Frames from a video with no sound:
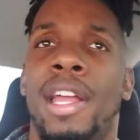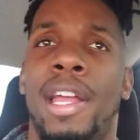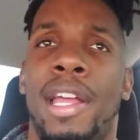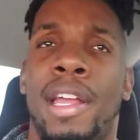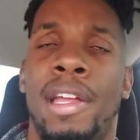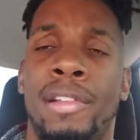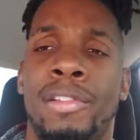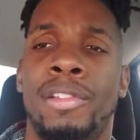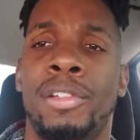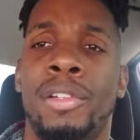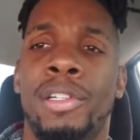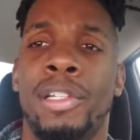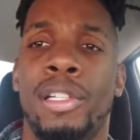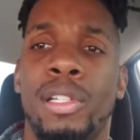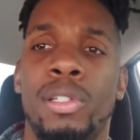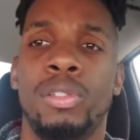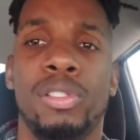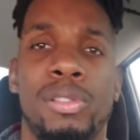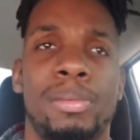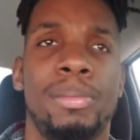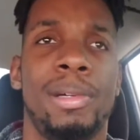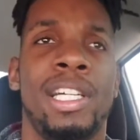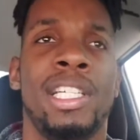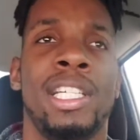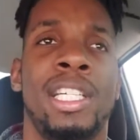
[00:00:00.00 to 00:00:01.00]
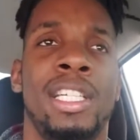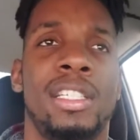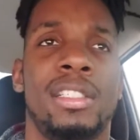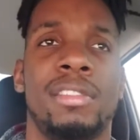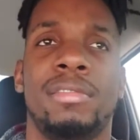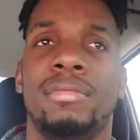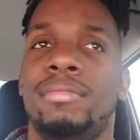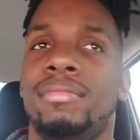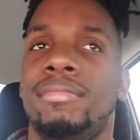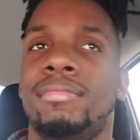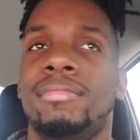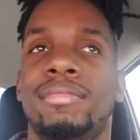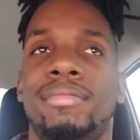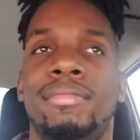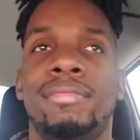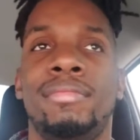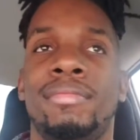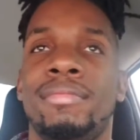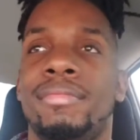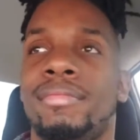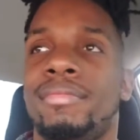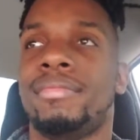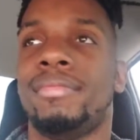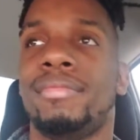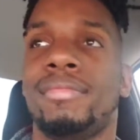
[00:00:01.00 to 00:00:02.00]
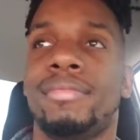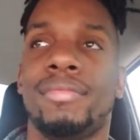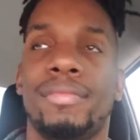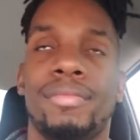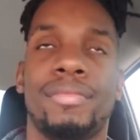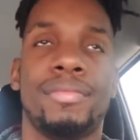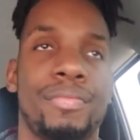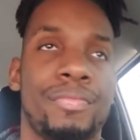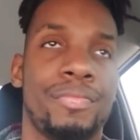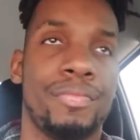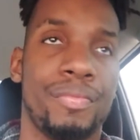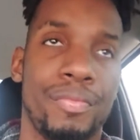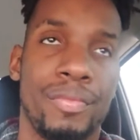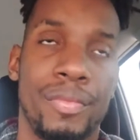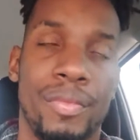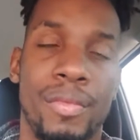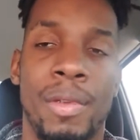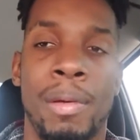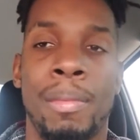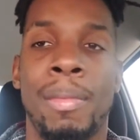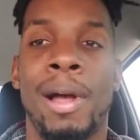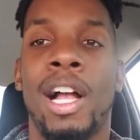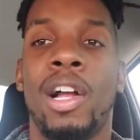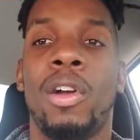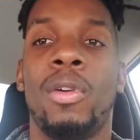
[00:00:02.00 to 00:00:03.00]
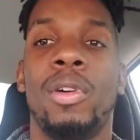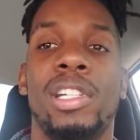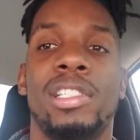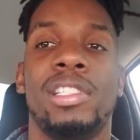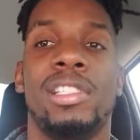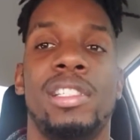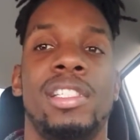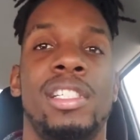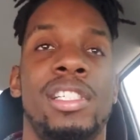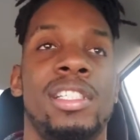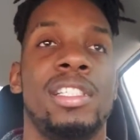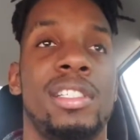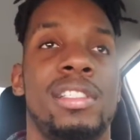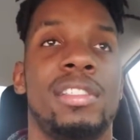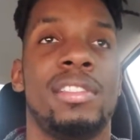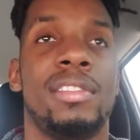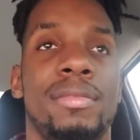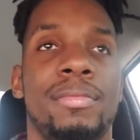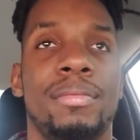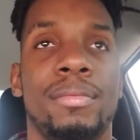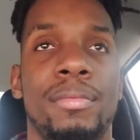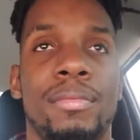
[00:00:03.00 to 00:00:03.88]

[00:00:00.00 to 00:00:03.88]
and you can lose money. And my question is,